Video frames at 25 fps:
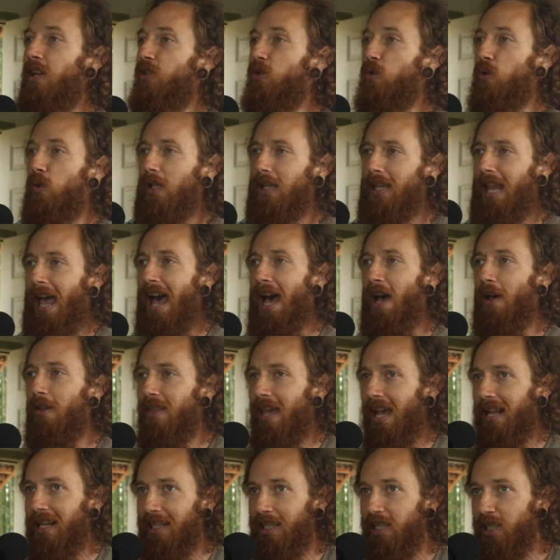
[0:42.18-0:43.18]
to allow
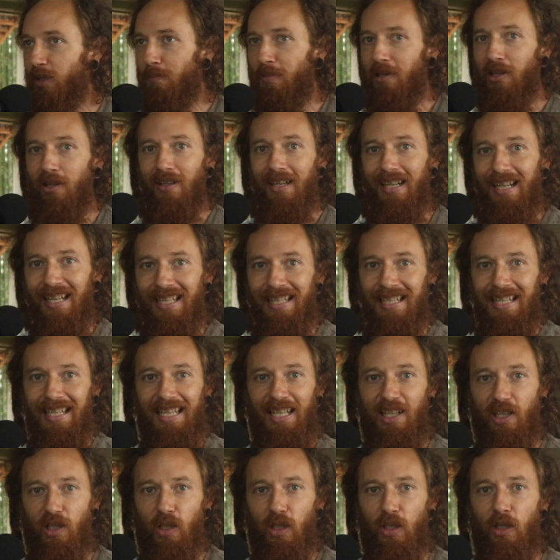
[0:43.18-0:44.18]
that experience
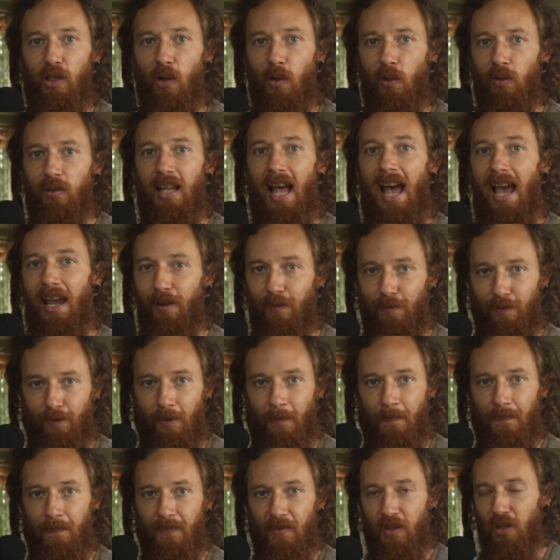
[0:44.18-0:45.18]
into your life?
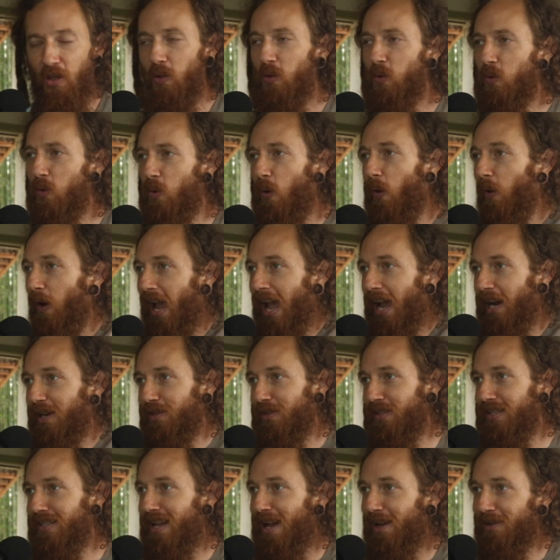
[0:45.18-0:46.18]
You are
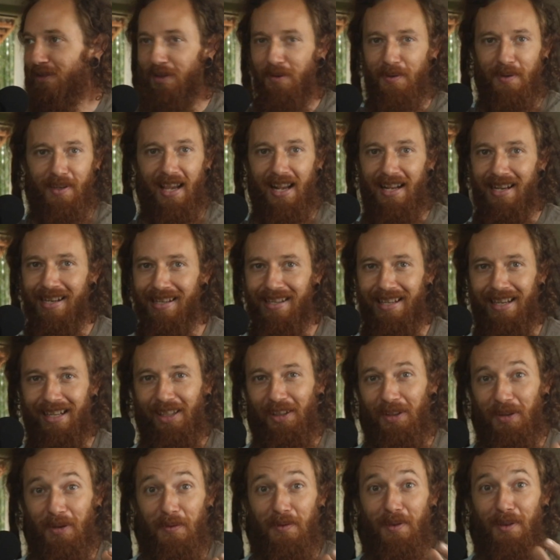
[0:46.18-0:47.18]
actually not doing anything.
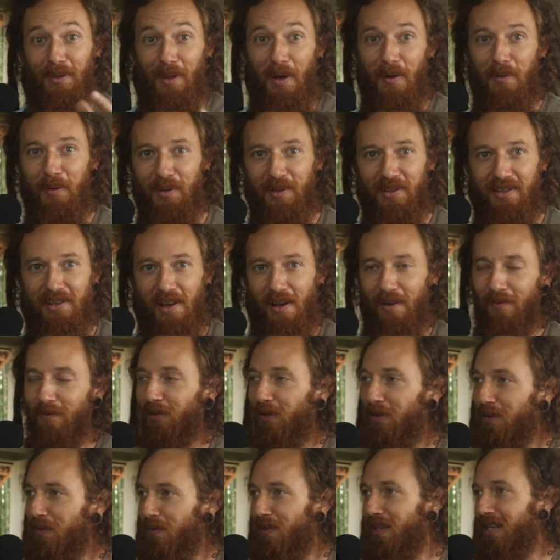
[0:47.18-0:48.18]
You, the lower self,
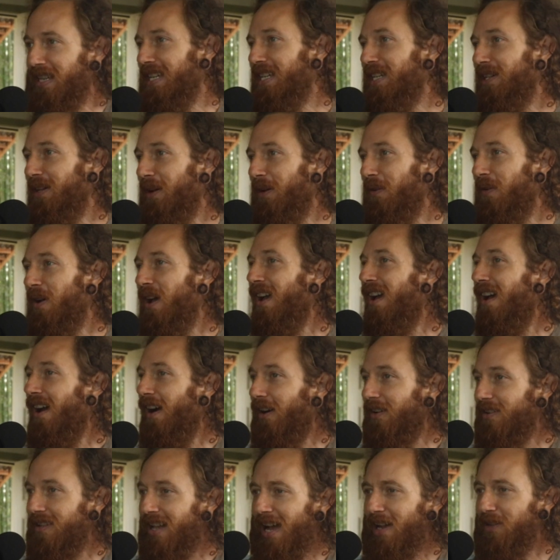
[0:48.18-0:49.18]
you, the ego,
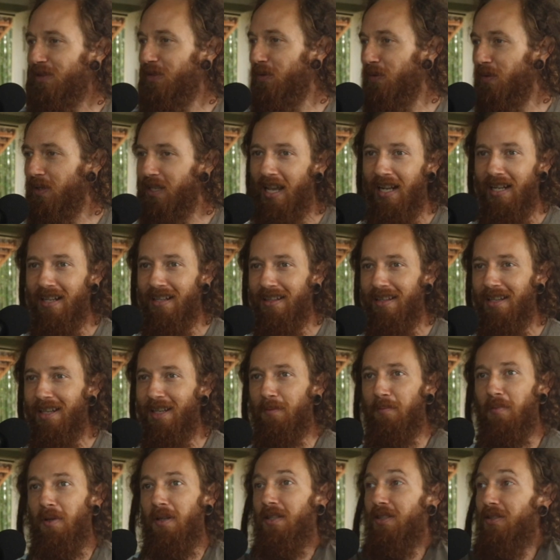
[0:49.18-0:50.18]
are not doing
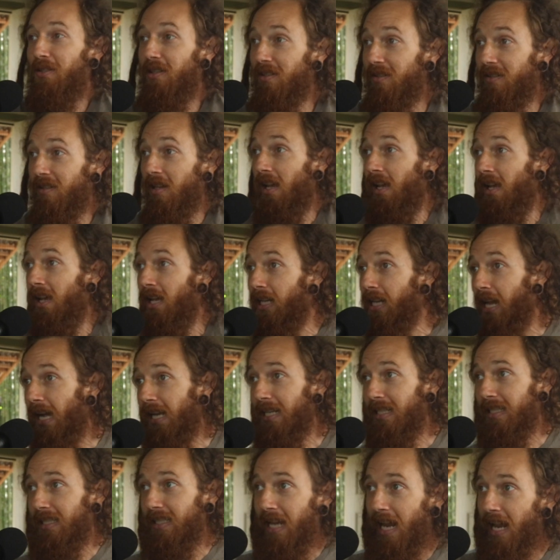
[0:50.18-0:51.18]
anything but just kind
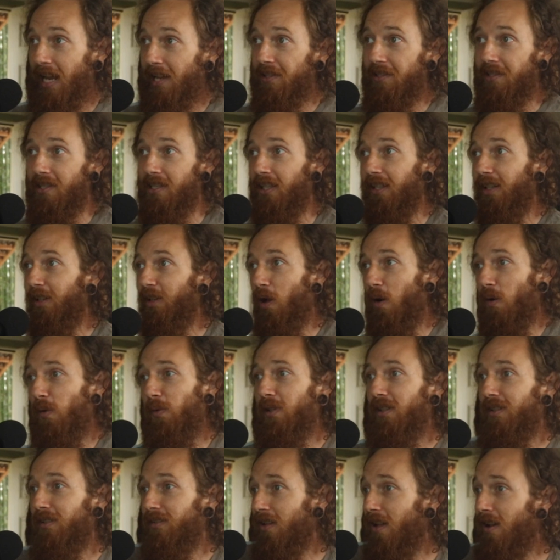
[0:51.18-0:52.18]
of dancing and
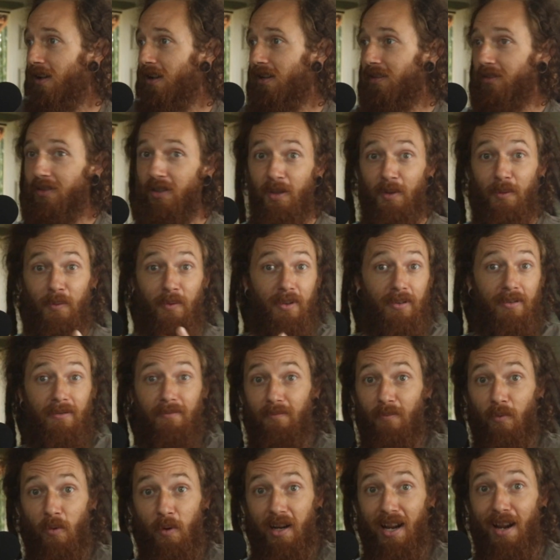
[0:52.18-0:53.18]
going along to with
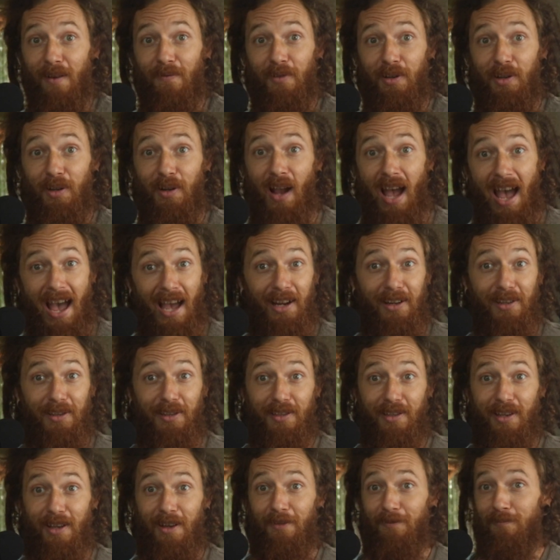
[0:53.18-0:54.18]
whatever your higher
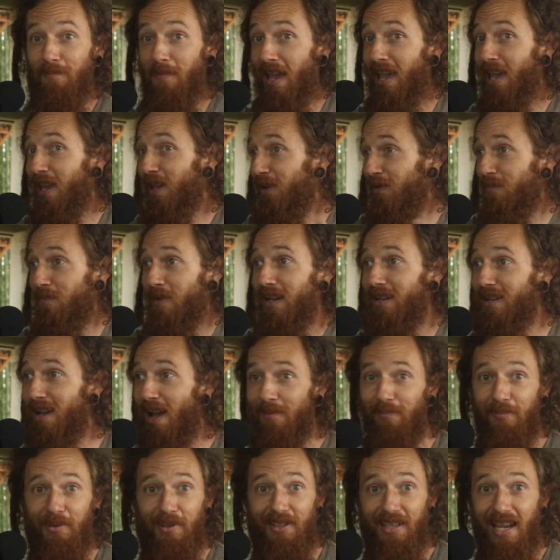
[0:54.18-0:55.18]
self may or may
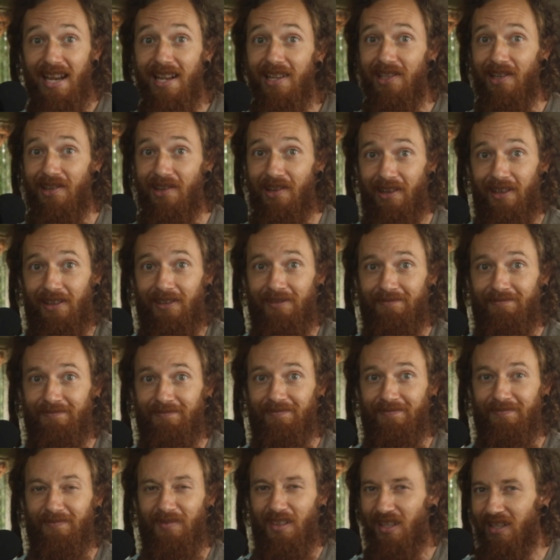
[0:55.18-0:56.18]
not present to you.
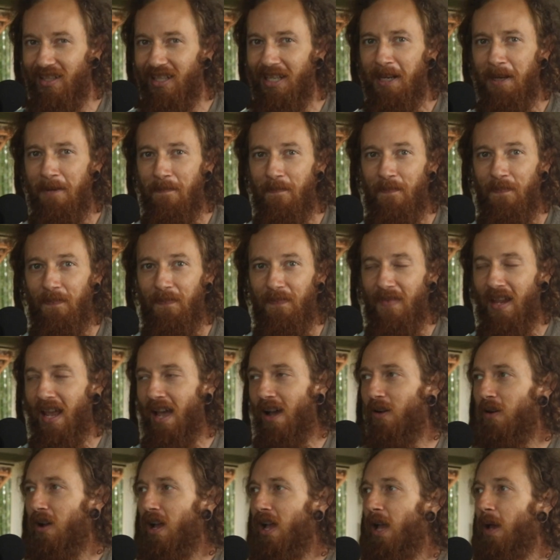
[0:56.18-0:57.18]
You see?
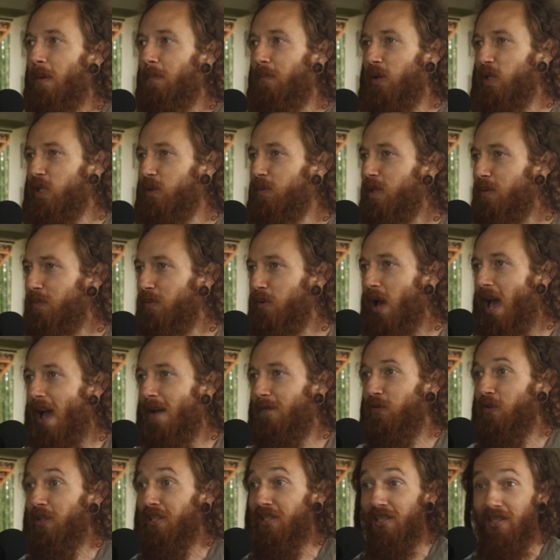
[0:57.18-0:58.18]
Now, most people
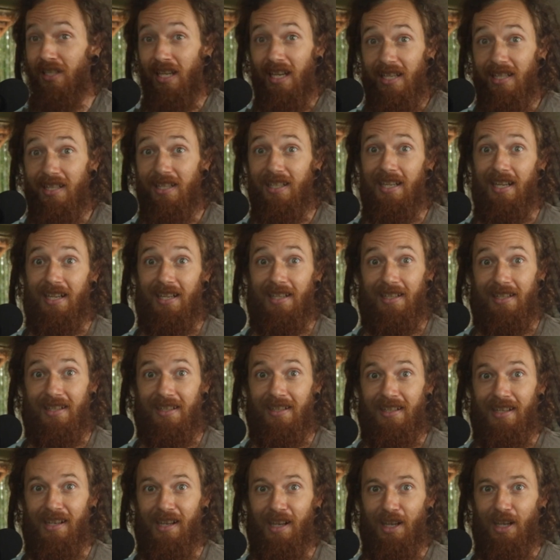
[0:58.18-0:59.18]
have
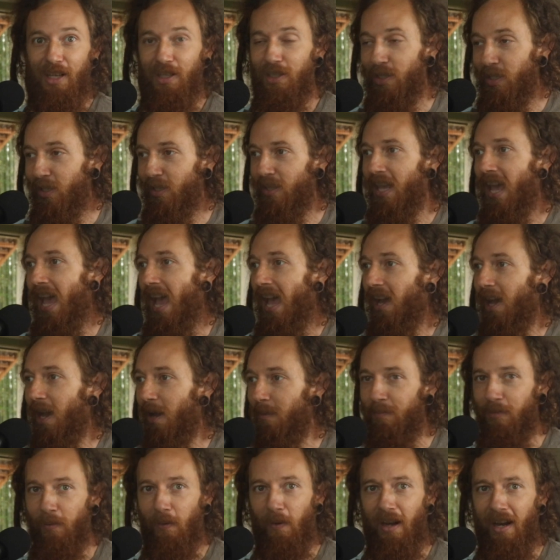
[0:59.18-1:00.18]
resistance to that
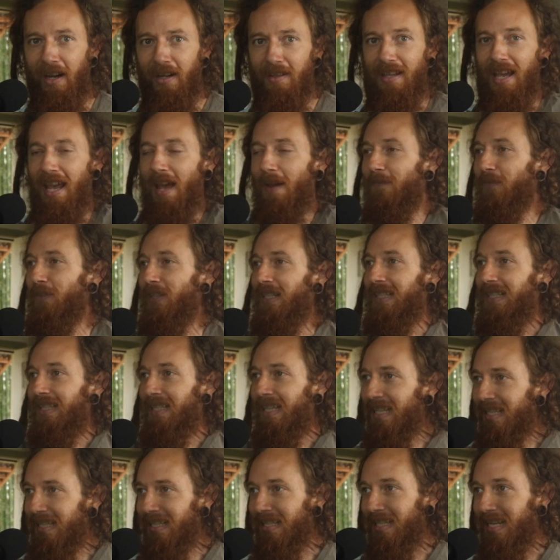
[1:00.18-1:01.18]
upgrade. They have
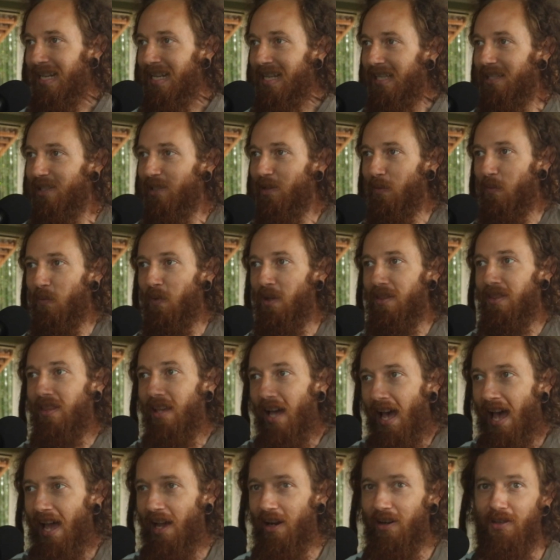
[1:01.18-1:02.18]
resistance to what the
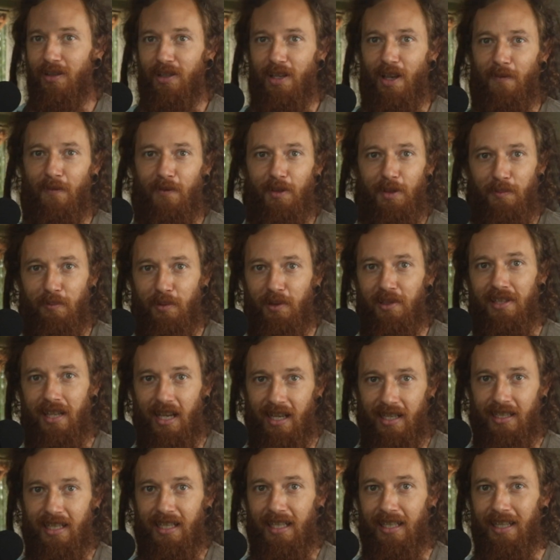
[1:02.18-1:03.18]
higher self is
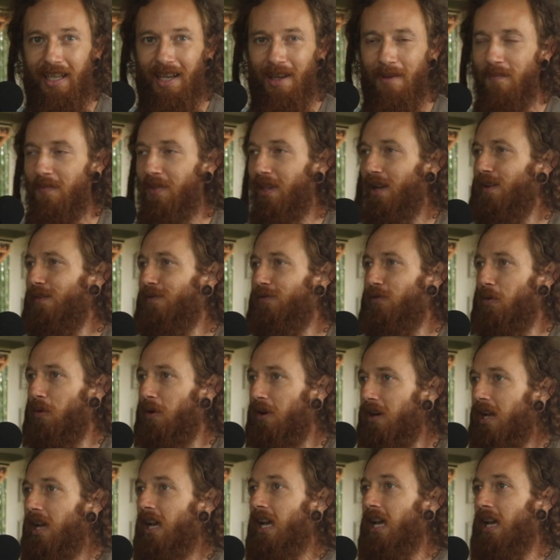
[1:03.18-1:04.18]
presenting them.
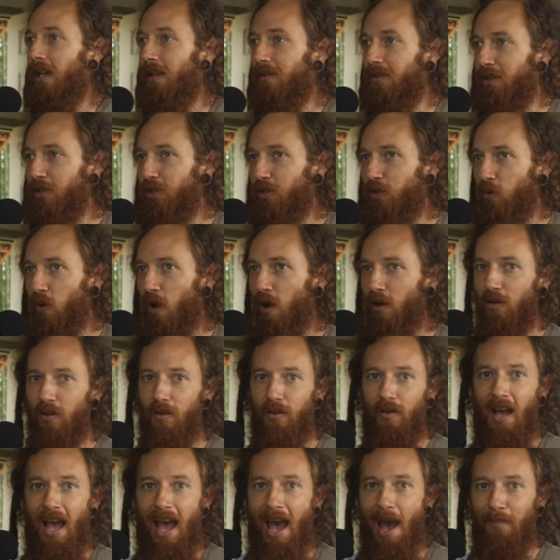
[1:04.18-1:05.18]
Therefore, the
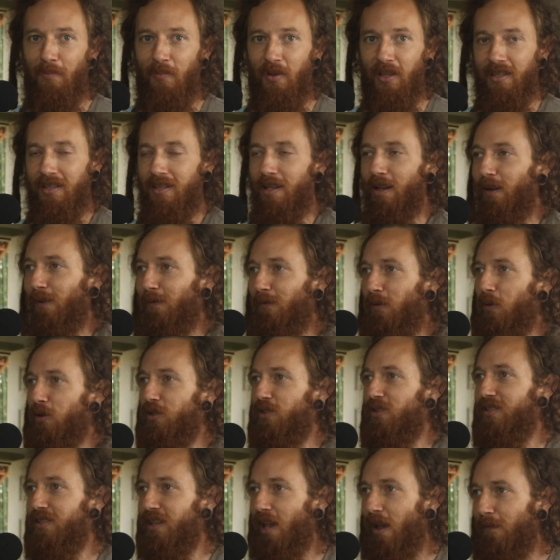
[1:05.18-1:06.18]
struggle happens. Therefore,
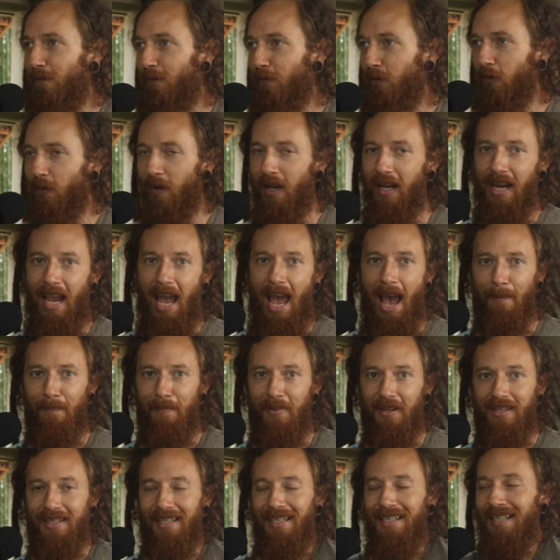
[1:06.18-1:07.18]
suffering
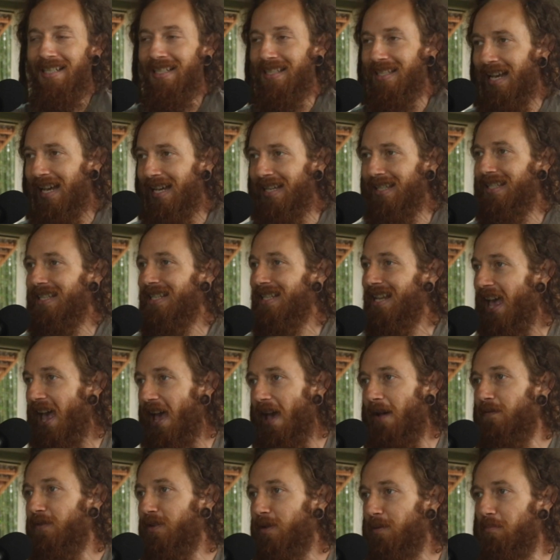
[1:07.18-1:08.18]
happens. And it doesn't
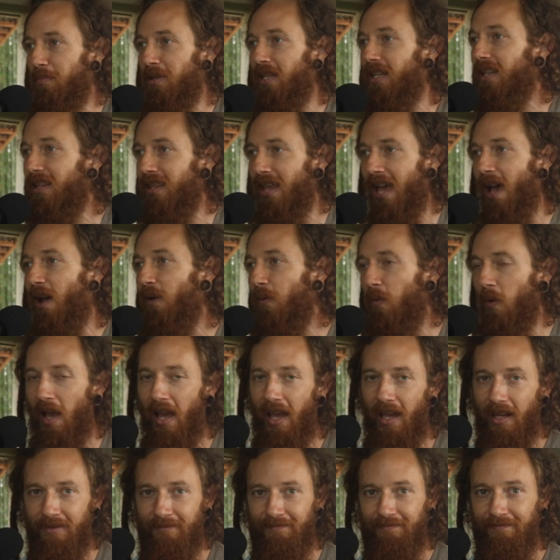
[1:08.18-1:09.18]
have to be that
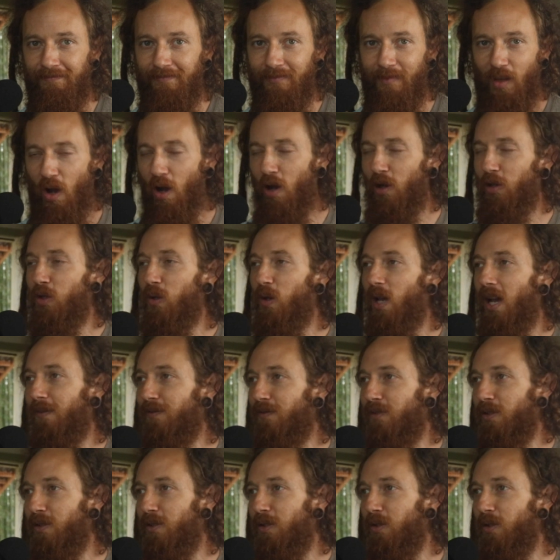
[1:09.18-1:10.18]
way. All you have
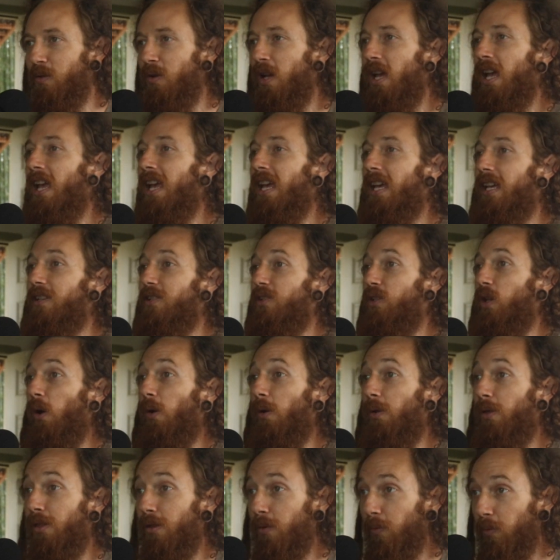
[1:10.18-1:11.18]
to do is go
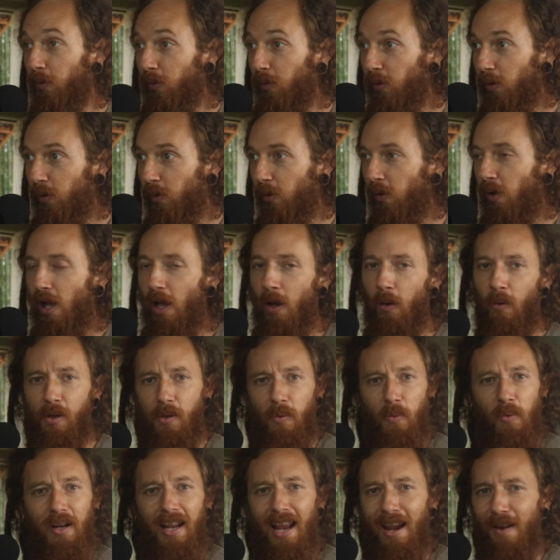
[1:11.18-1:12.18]
through
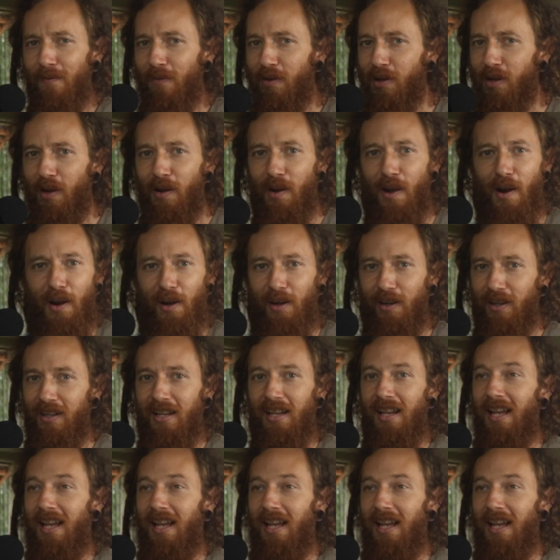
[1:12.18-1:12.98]
with whatever your heart